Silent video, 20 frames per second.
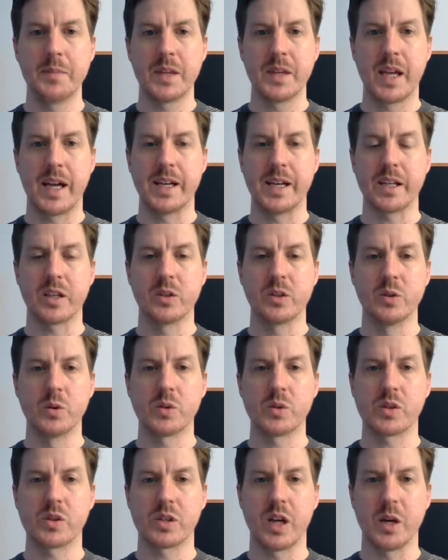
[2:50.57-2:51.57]
And it can
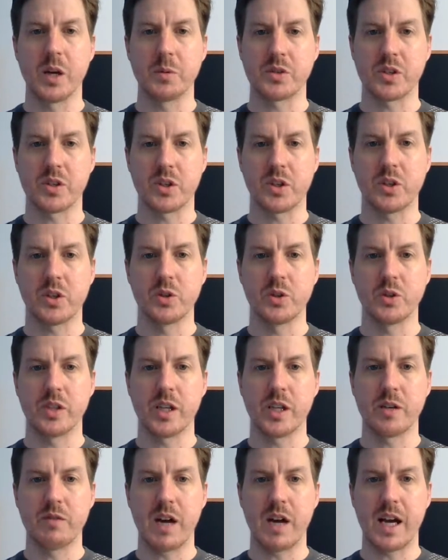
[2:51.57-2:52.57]
also
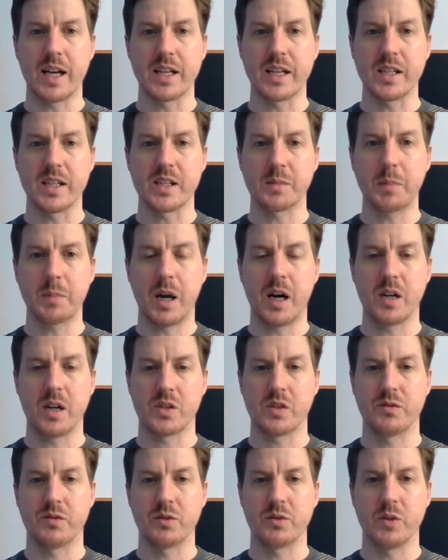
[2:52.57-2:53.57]
securely erase
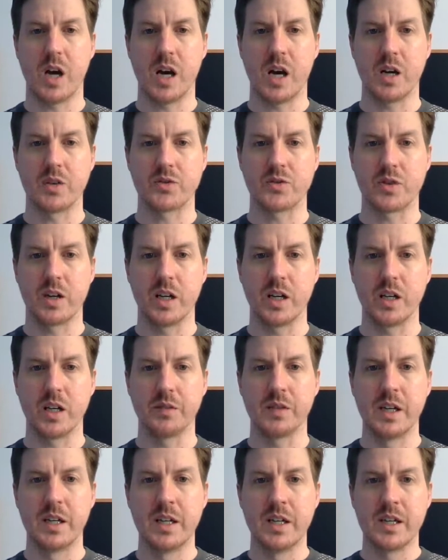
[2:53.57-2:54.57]
parts of your hard
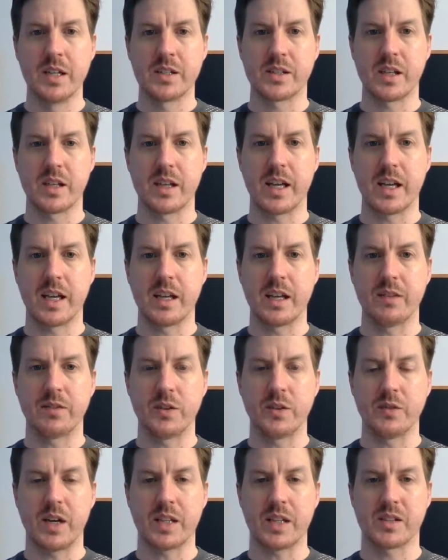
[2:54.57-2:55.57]
drive so that if
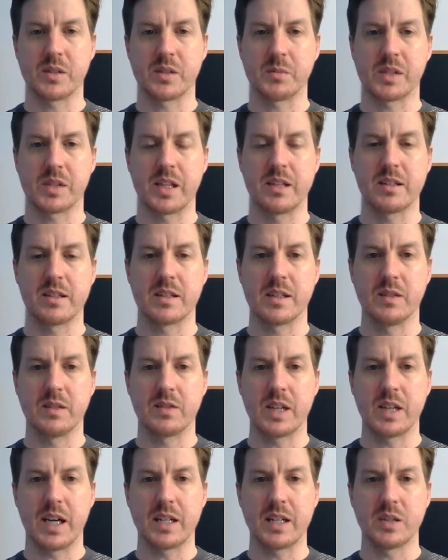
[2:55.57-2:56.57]
you've had some sensitive
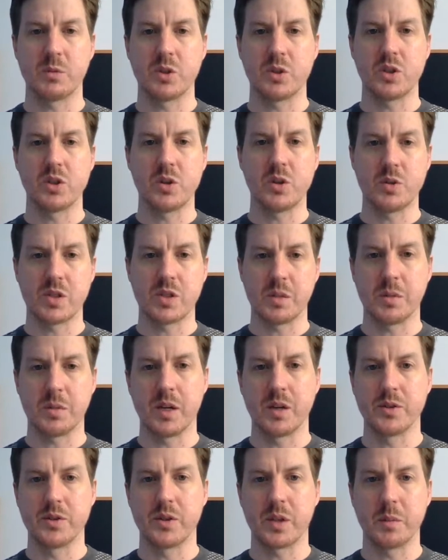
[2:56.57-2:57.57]
data which used to be
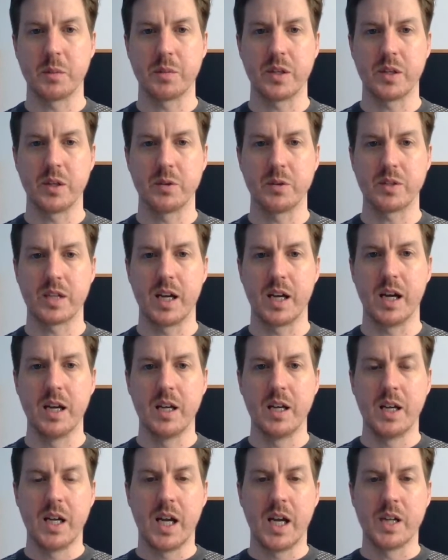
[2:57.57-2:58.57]
on your computer
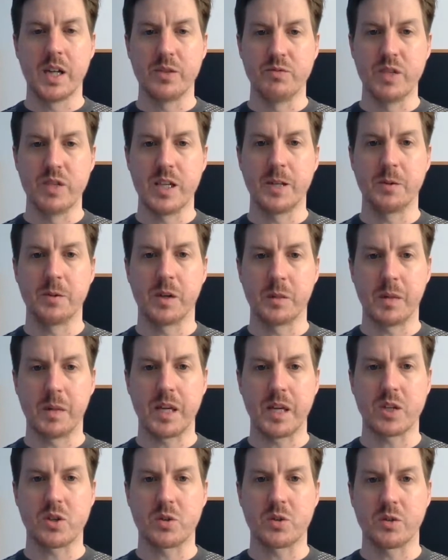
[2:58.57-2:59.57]
and you really want to
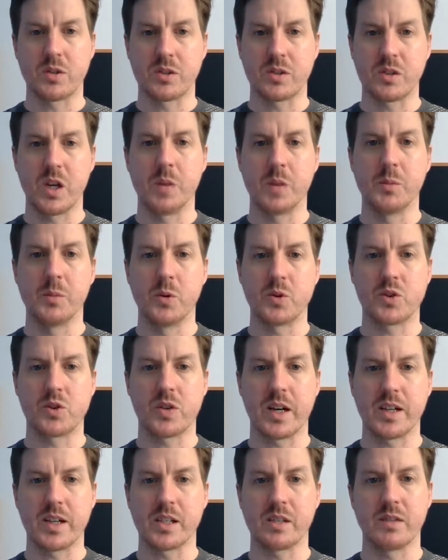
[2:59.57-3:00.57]
make sure there's no more
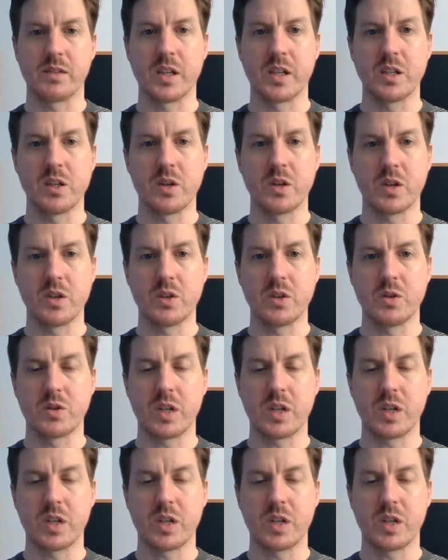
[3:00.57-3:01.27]
trace of it, you can use